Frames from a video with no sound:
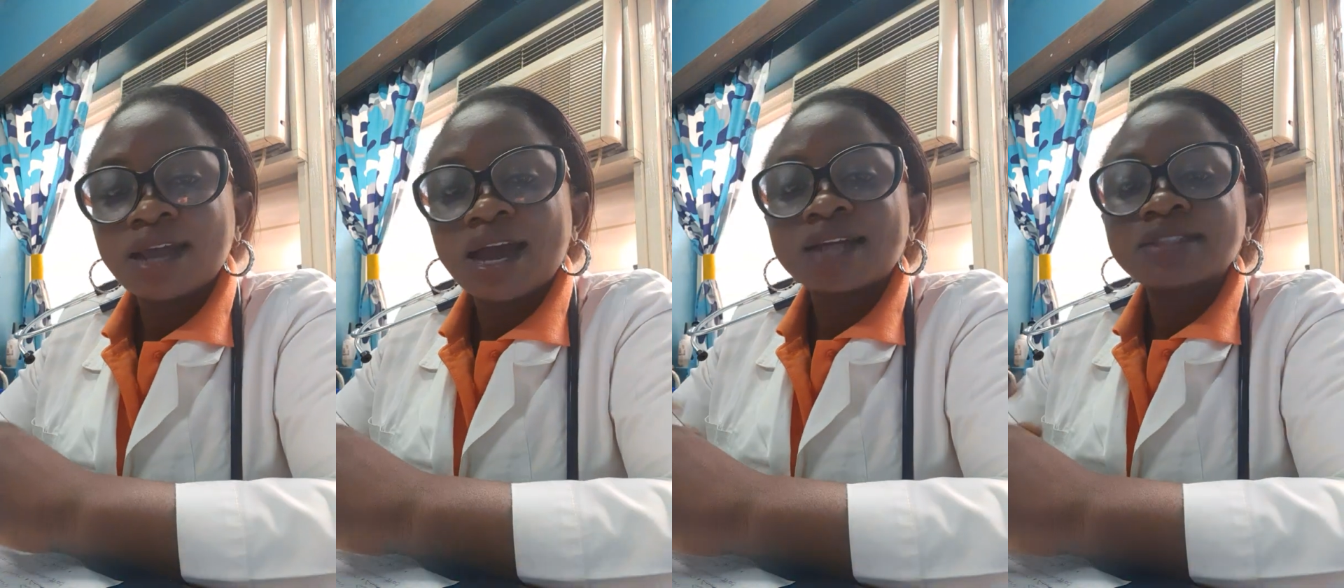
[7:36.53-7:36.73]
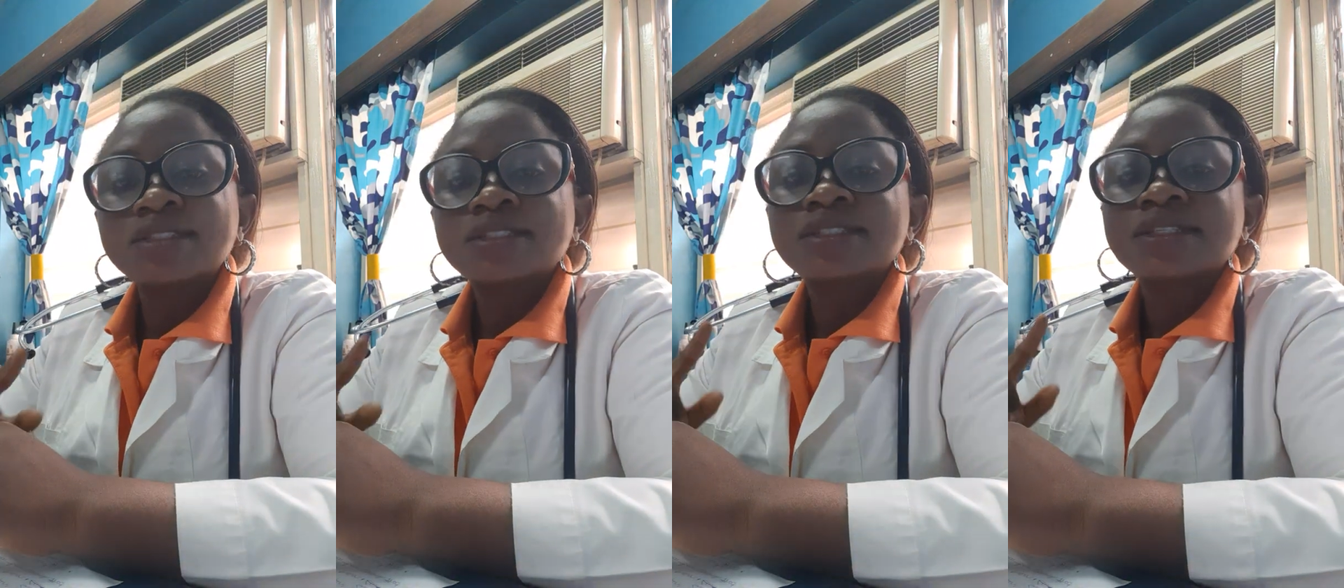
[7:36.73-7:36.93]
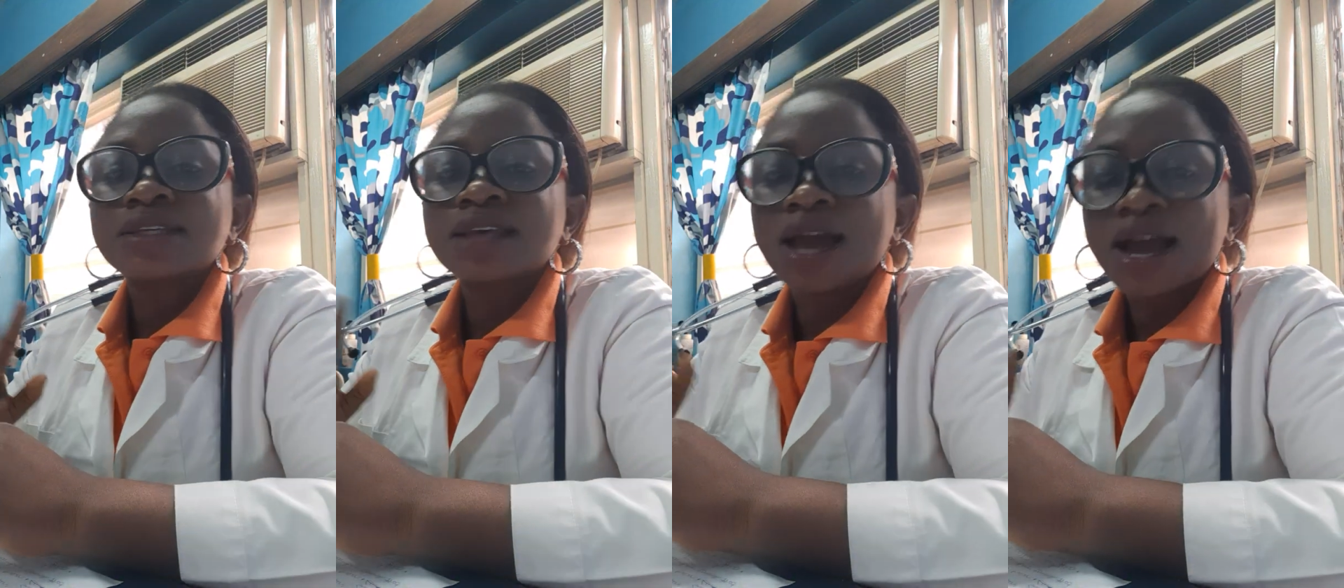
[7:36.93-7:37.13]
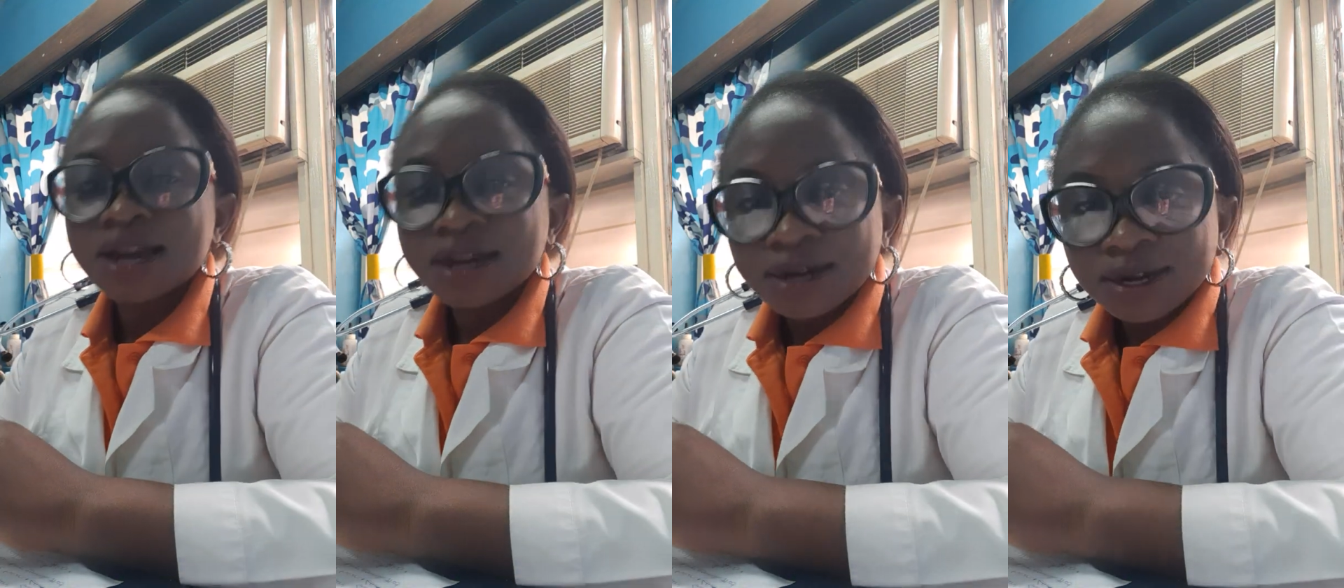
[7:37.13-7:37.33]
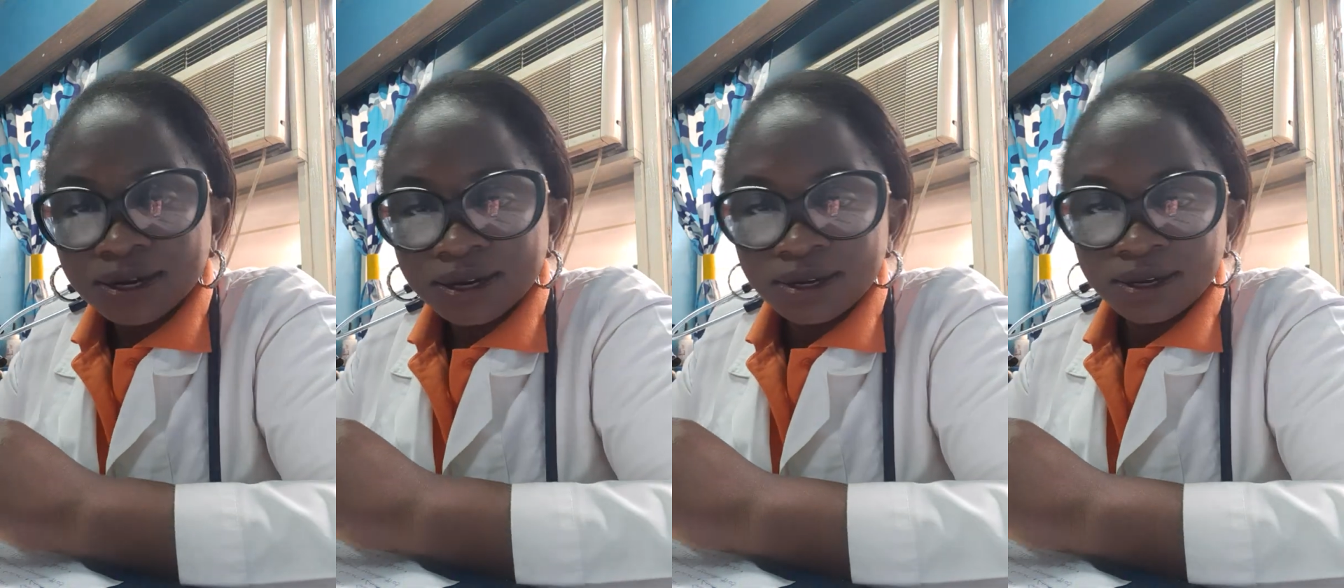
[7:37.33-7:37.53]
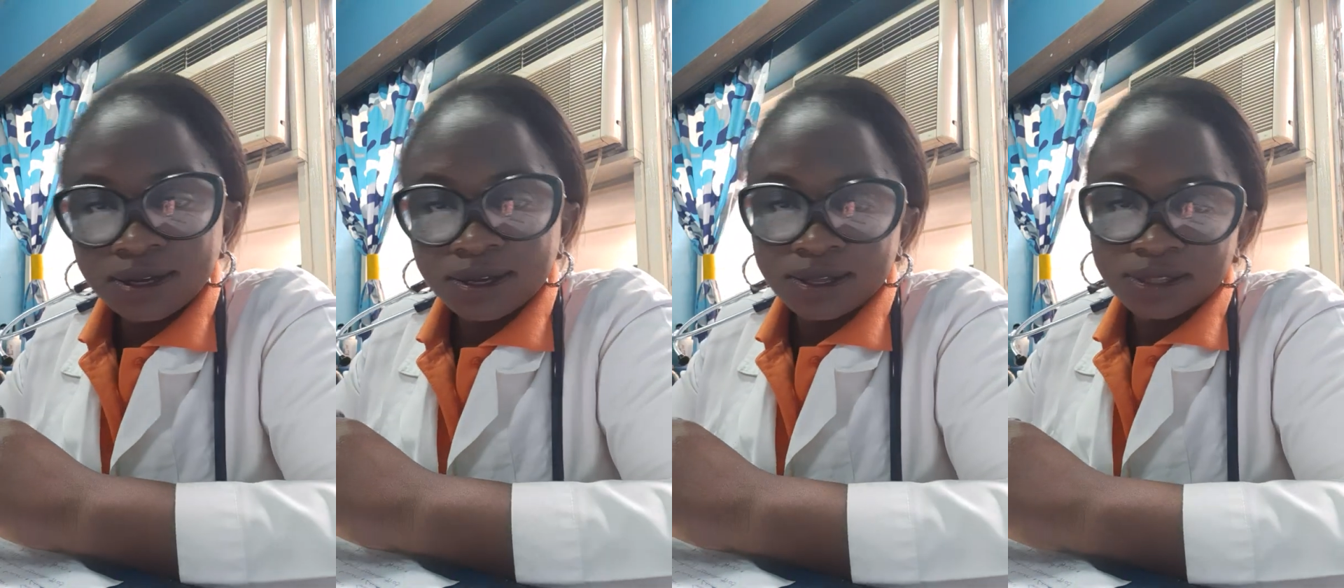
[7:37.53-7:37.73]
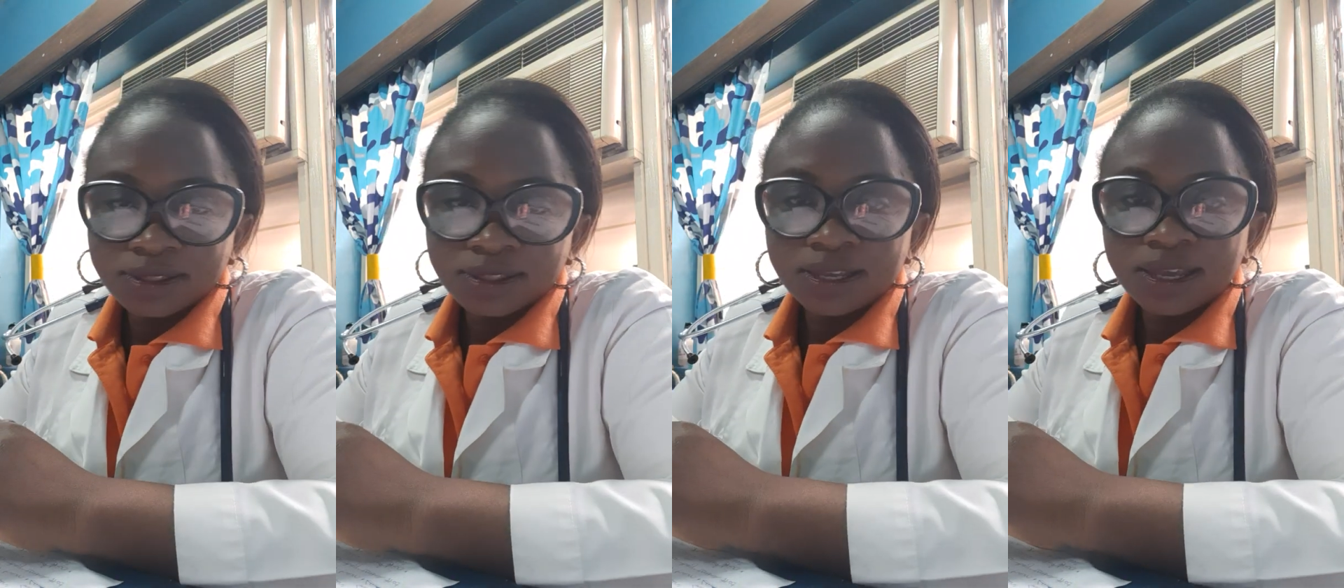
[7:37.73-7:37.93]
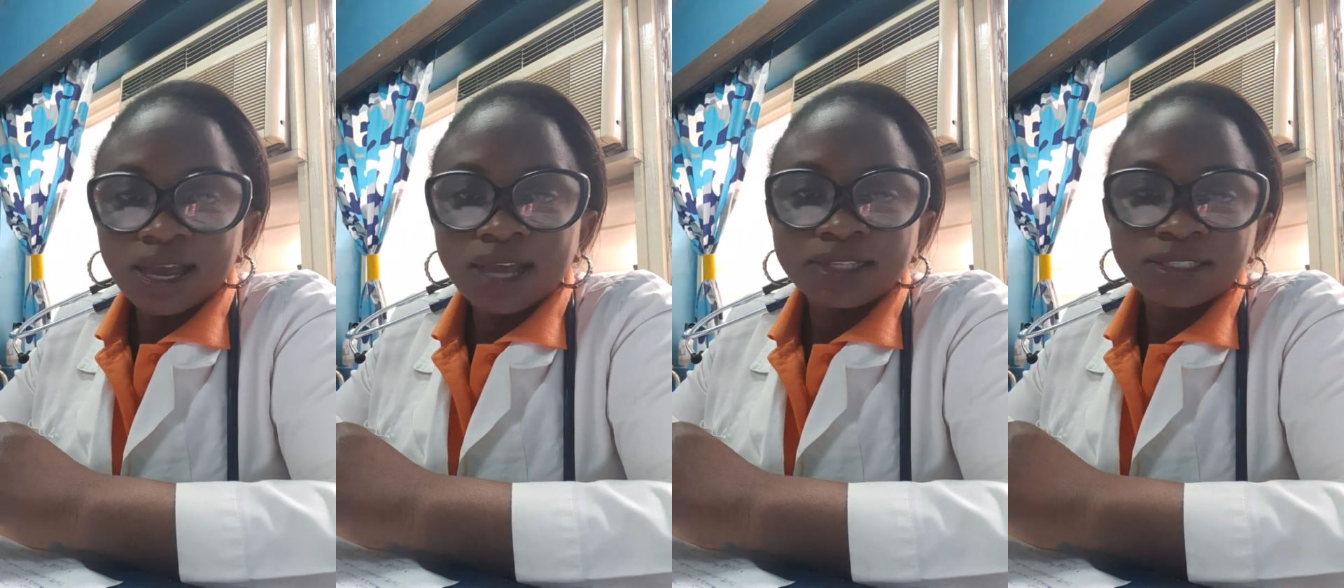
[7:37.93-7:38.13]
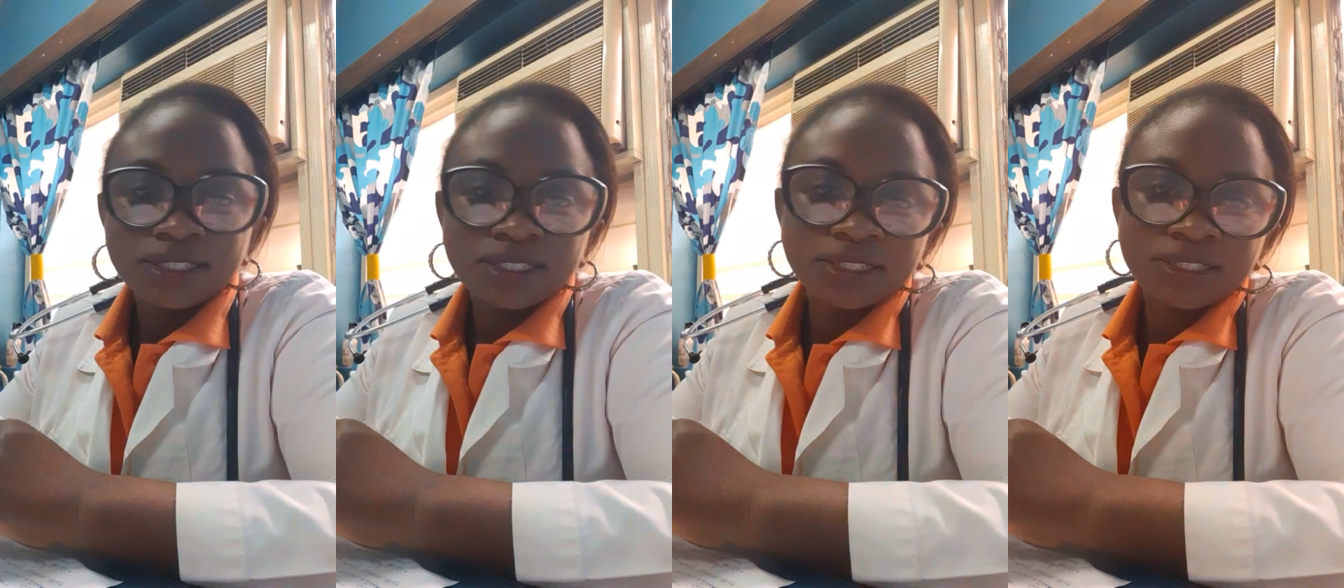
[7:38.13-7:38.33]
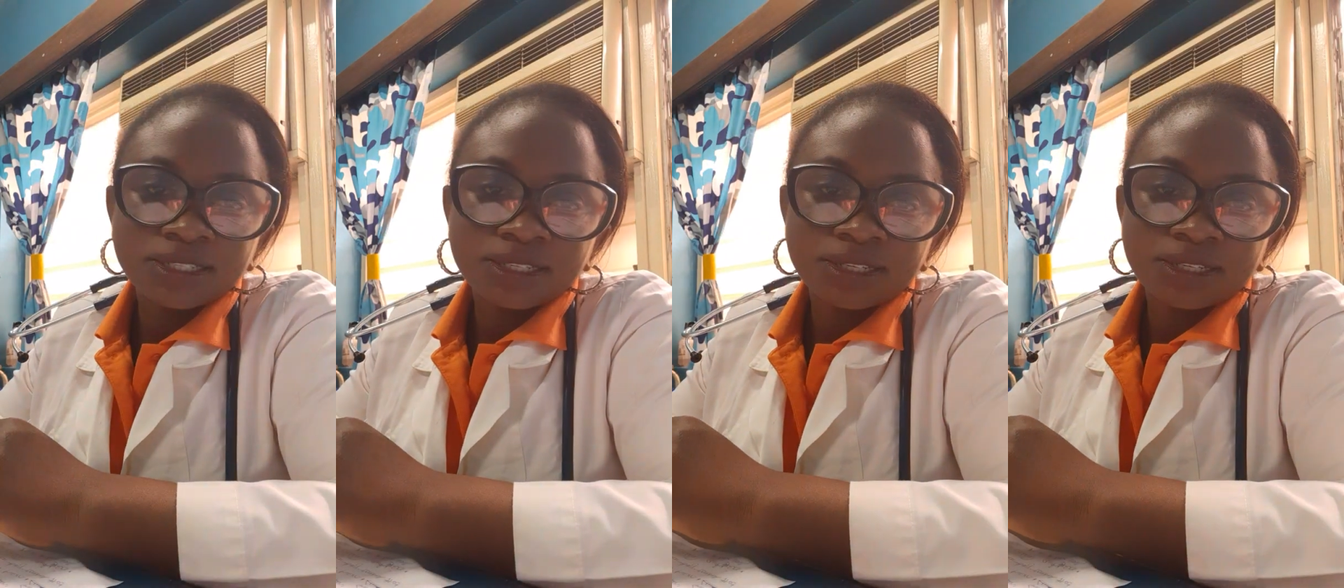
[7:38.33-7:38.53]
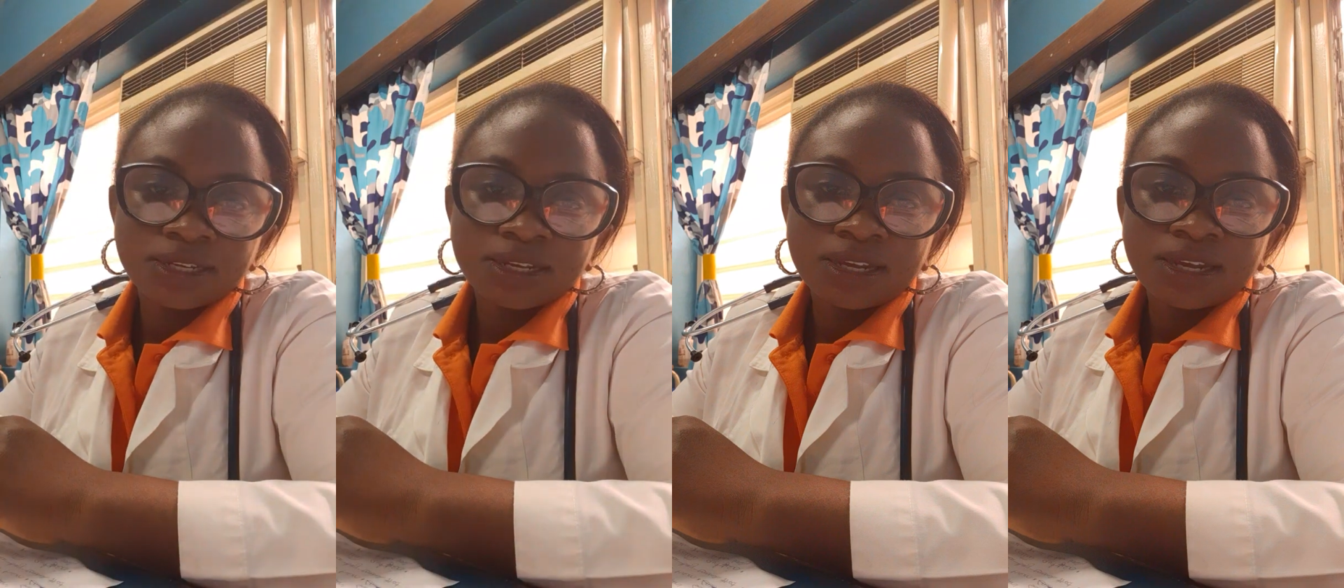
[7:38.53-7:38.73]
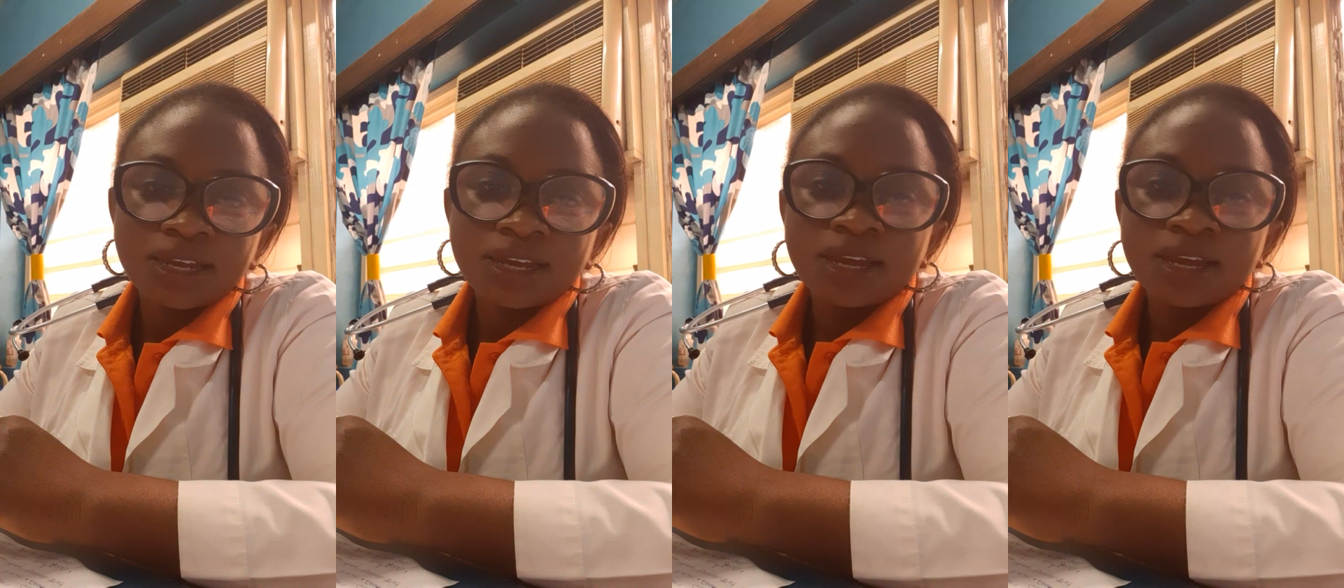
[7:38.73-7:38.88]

attack the antigen,